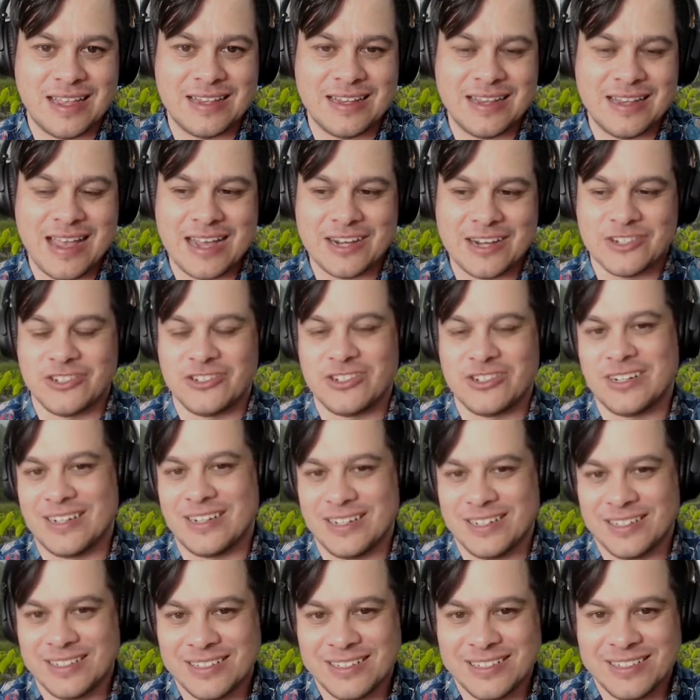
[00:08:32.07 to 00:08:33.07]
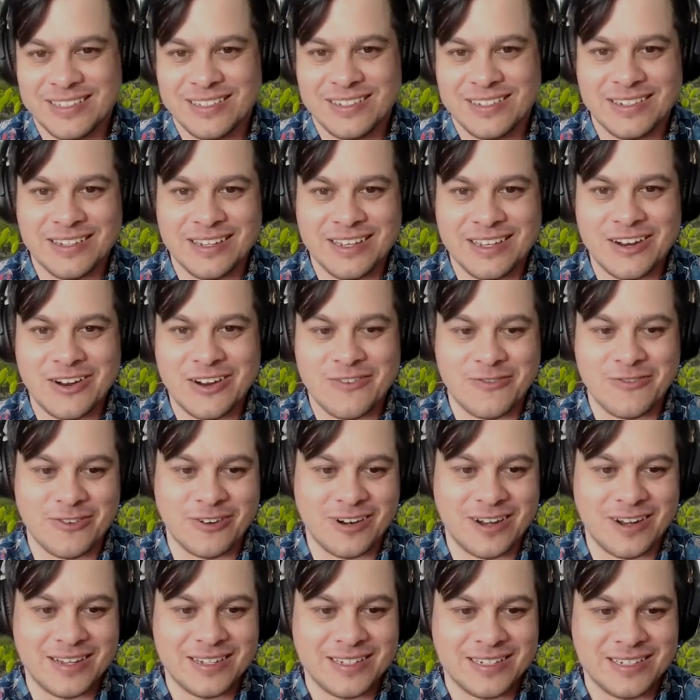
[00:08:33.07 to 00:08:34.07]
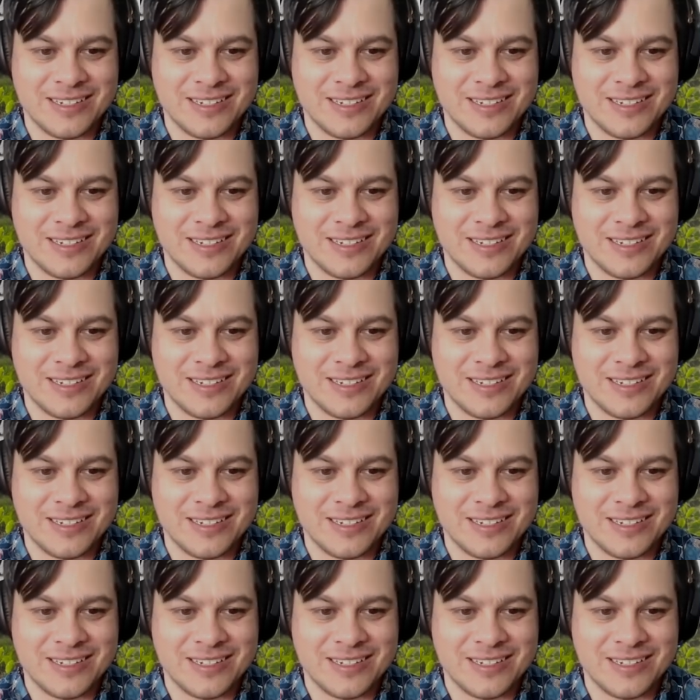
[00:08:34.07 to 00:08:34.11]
extra, you know, for us.